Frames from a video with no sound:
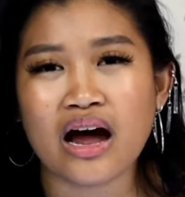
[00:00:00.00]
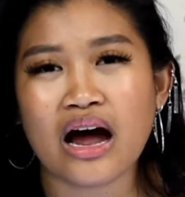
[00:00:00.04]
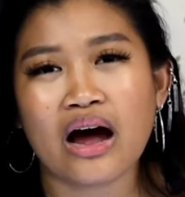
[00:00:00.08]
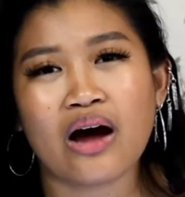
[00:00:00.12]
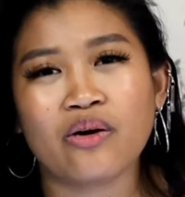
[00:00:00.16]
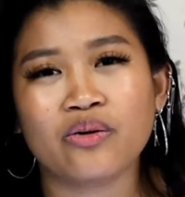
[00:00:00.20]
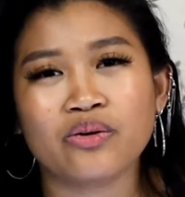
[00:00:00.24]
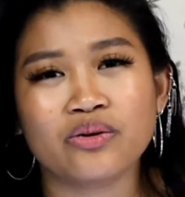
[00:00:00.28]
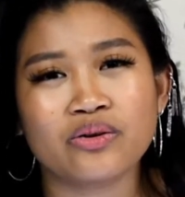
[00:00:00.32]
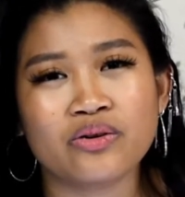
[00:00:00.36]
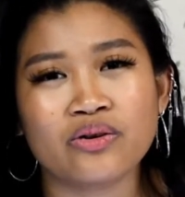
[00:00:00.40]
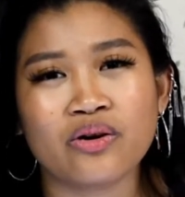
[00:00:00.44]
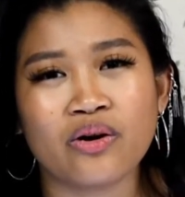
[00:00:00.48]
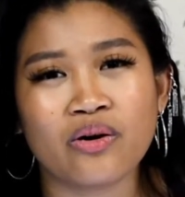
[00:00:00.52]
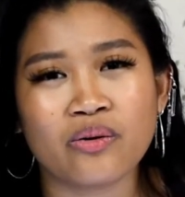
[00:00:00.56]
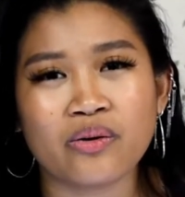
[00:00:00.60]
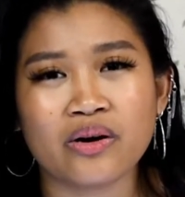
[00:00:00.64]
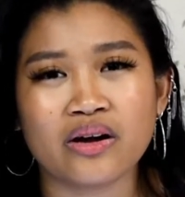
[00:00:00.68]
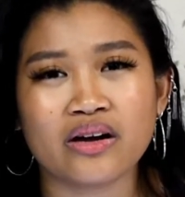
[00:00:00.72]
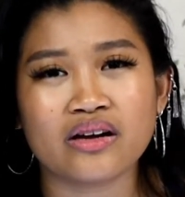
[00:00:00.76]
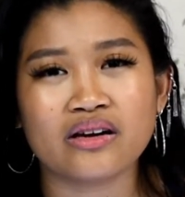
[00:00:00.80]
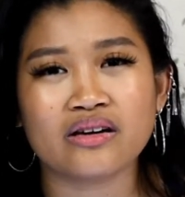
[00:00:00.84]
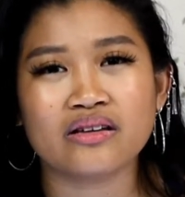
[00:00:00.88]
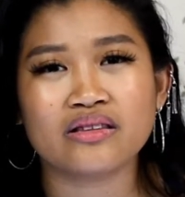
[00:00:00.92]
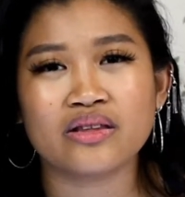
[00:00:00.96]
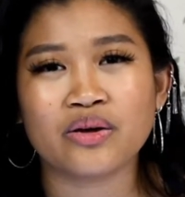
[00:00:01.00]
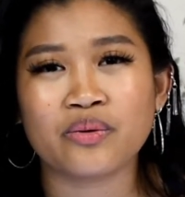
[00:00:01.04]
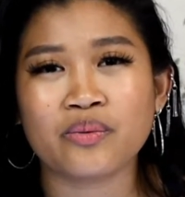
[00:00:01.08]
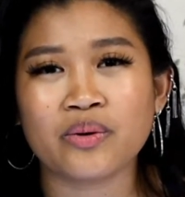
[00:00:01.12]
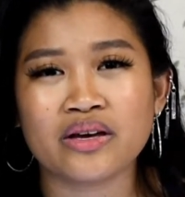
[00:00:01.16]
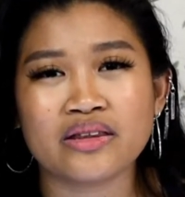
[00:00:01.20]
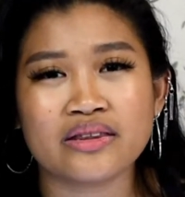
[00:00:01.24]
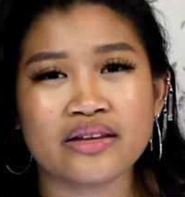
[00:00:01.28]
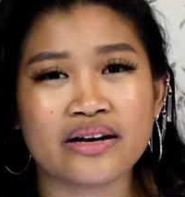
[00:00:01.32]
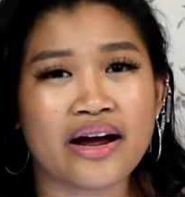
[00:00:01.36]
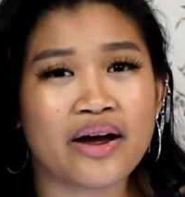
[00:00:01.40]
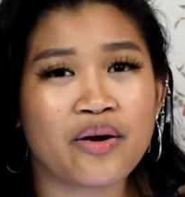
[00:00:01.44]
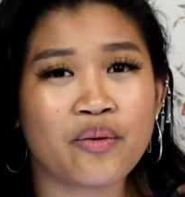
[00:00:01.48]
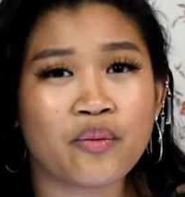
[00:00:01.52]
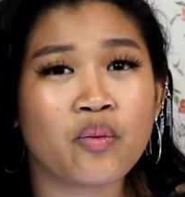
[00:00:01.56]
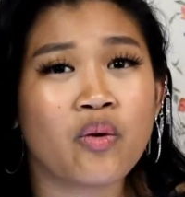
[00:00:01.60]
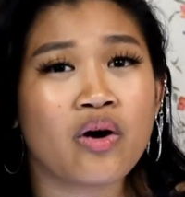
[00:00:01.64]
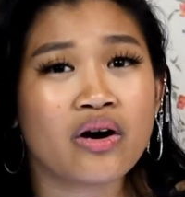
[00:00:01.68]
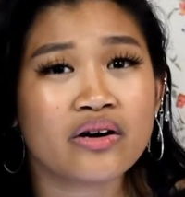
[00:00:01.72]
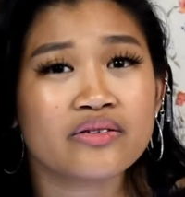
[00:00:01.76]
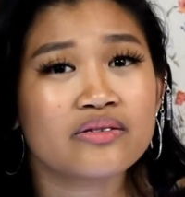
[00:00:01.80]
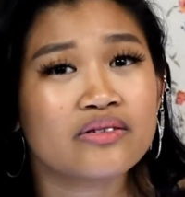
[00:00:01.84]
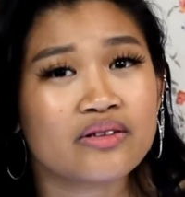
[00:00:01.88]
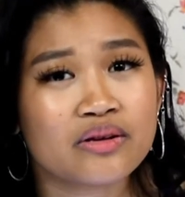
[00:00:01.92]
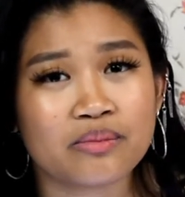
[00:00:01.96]
outgoing the way that I
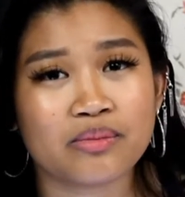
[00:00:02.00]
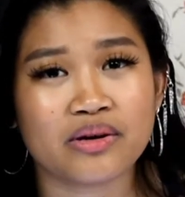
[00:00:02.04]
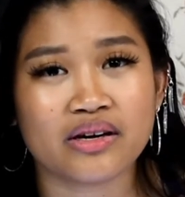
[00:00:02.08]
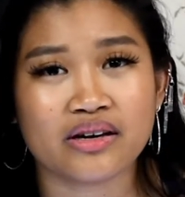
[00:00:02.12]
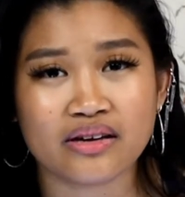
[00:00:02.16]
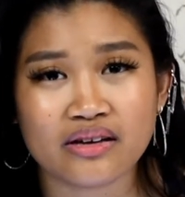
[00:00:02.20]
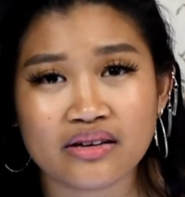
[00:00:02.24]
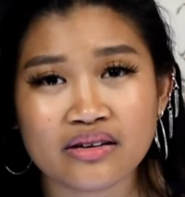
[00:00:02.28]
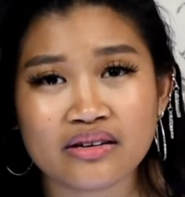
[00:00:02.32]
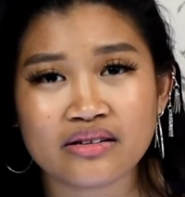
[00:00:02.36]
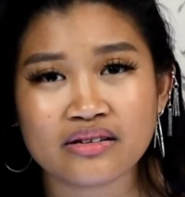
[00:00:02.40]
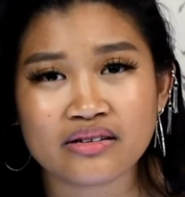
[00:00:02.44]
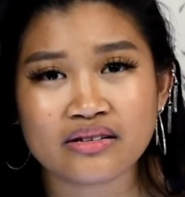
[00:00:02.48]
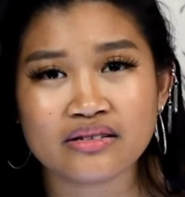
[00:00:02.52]
want to be.